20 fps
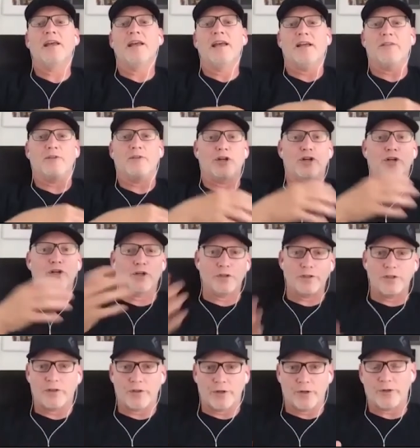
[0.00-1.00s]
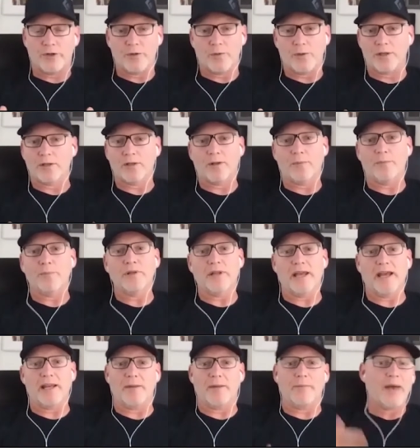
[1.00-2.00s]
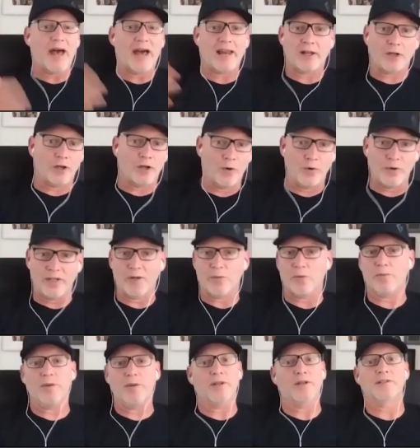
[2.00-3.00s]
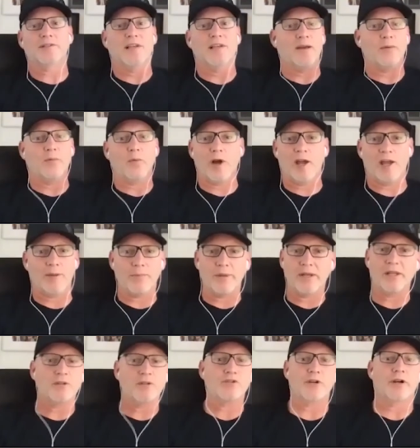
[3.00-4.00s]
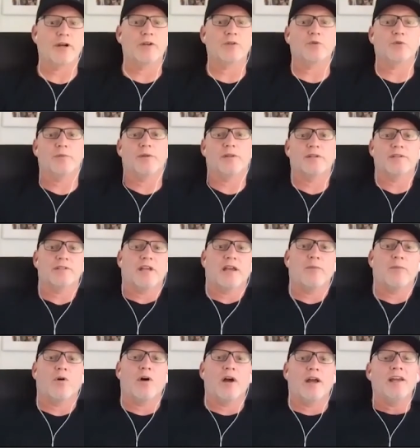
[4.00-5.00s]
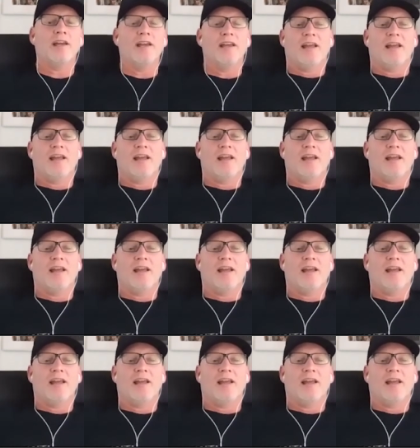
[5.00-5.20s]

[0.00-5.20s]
and the good that they're doing to the planet. Patagonia would be the same way. Ben & Jerry's would be the same way.